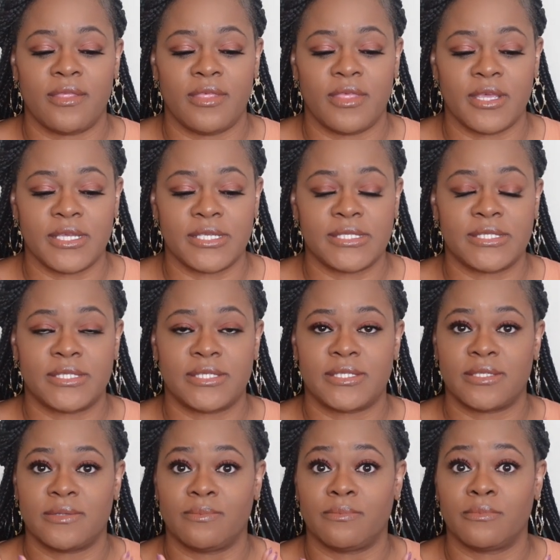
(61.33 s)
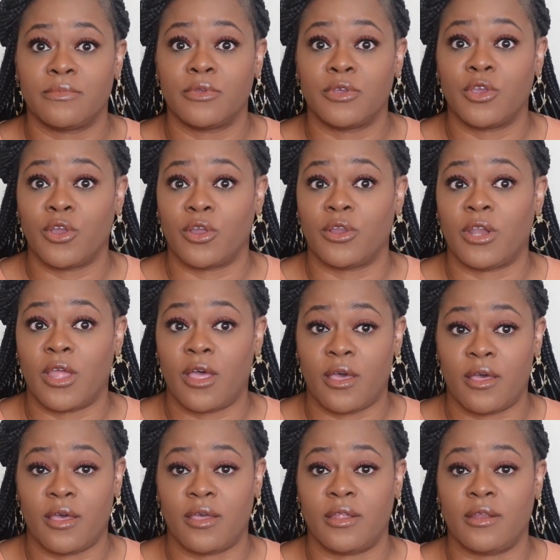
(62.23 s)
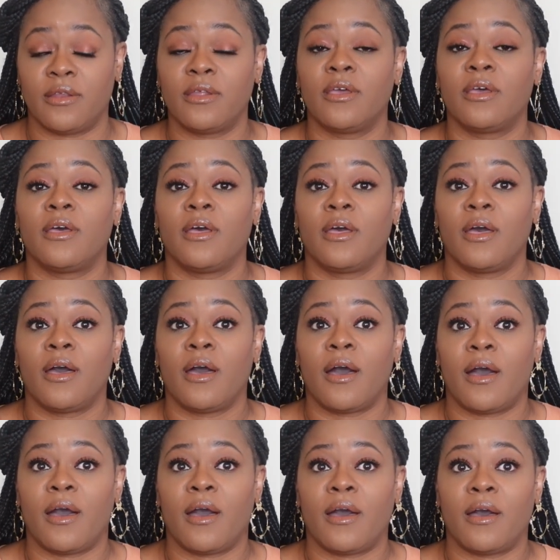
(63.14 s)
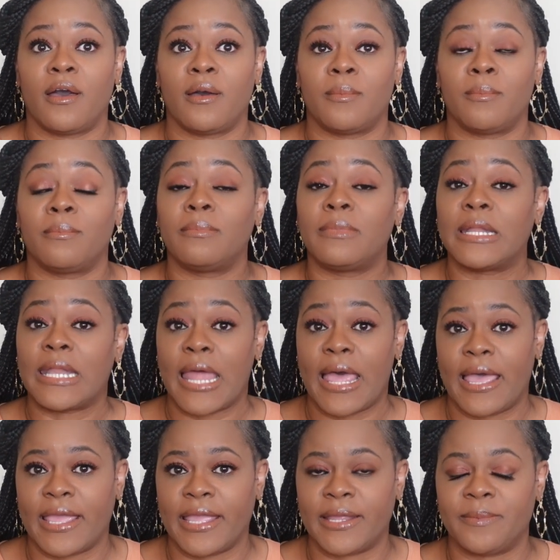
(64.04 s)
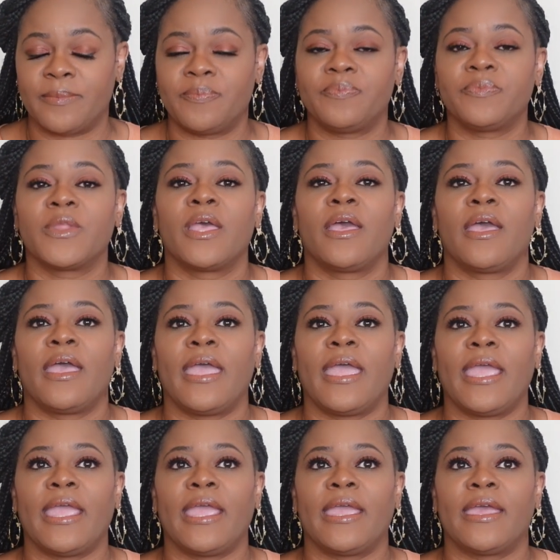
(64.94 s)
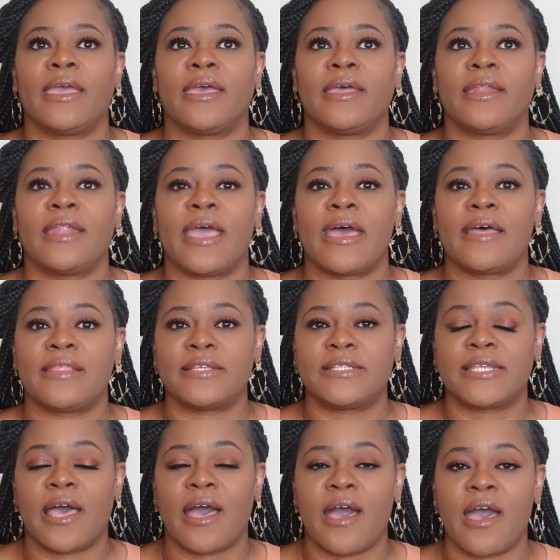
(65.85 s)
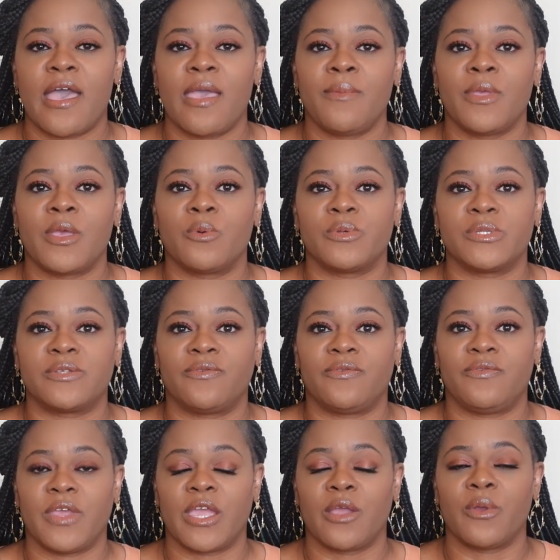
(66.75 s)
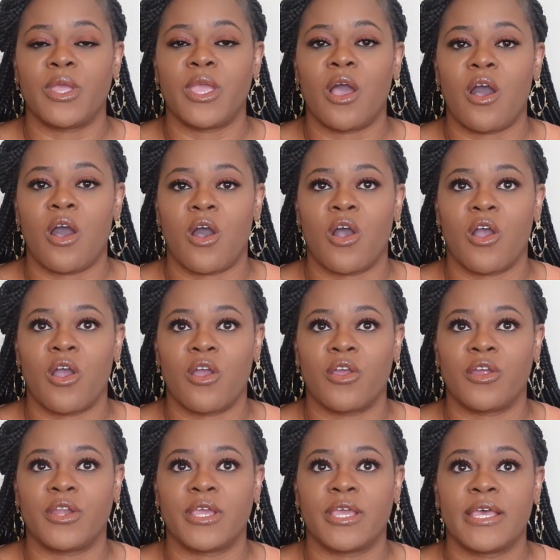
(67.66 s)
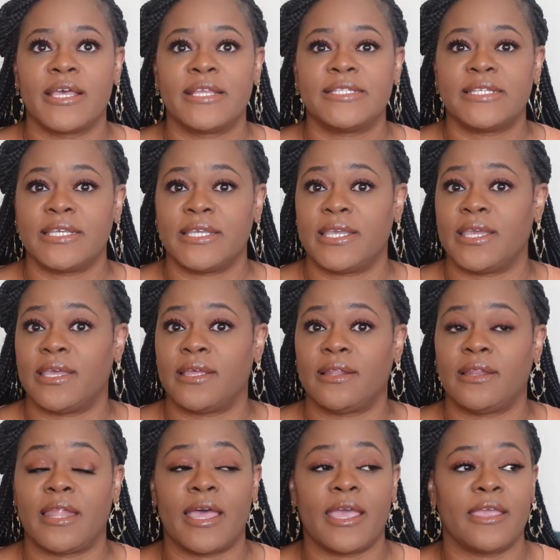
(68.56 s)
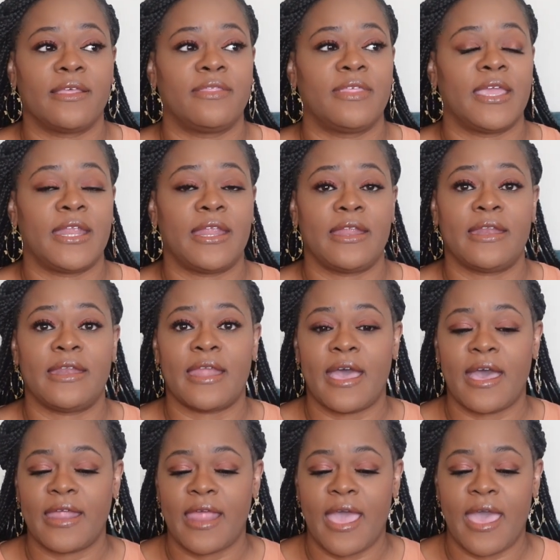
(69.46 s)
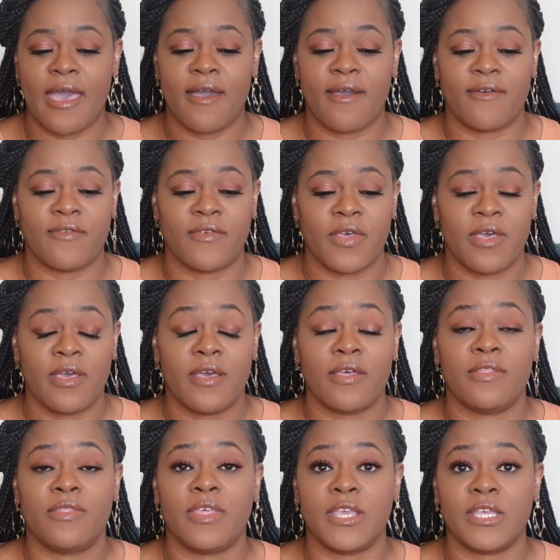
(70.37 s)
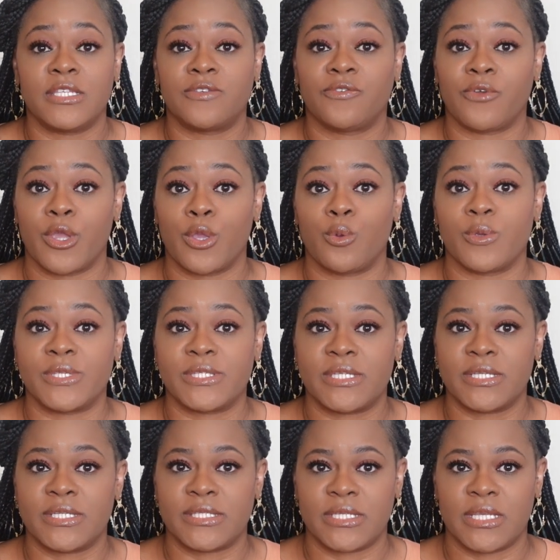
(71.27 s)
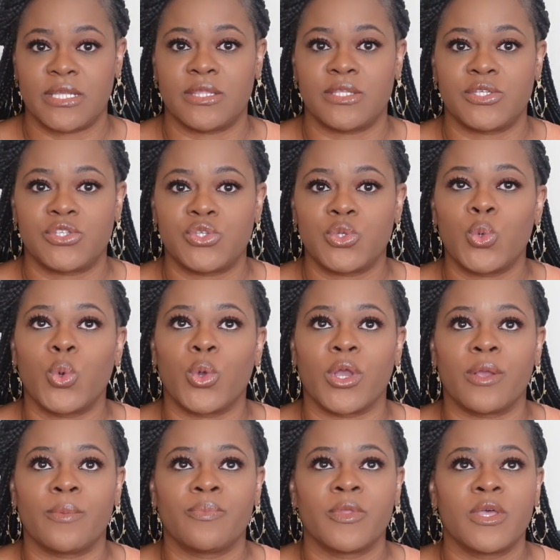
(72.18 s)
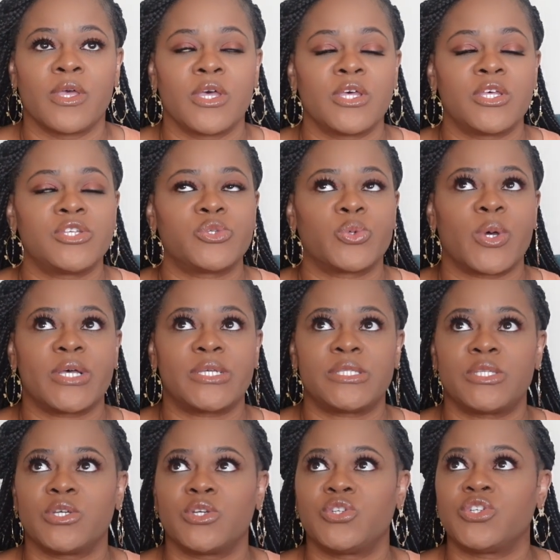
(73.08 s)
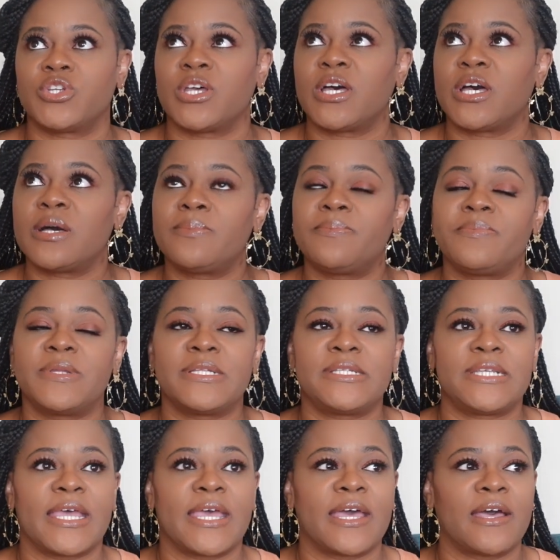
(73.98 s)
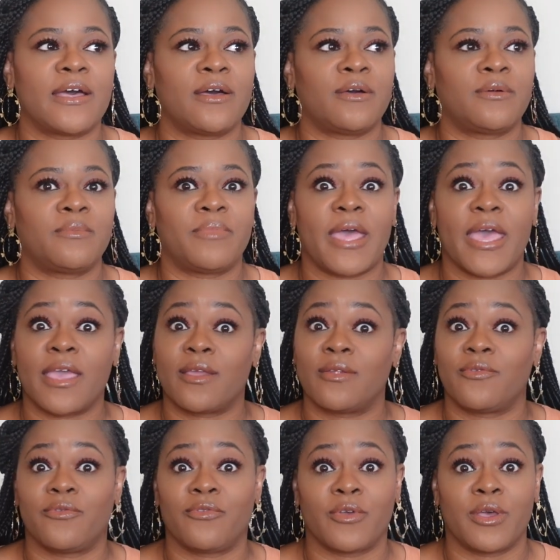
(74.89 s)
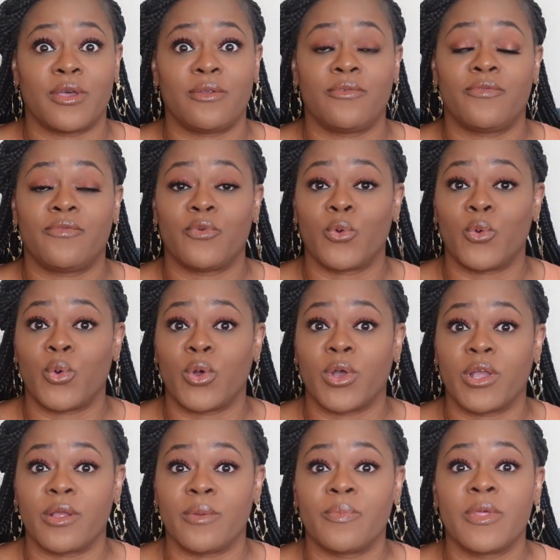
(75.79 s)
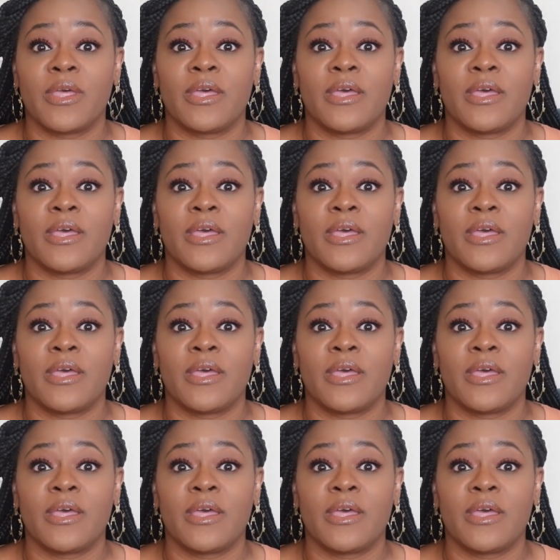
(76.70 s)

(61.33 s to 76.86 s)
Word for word: this Guerlain um, line and at the time it was very hard to get like they did not have these fragrances in the store so I searched up and down back and front for